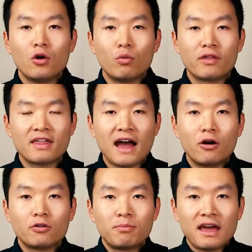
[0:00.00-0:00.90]

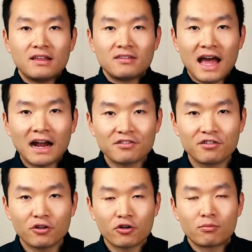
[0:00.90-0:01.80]
without paying
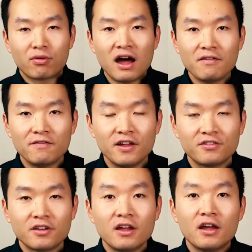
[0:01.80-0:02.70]
taxes on your profits,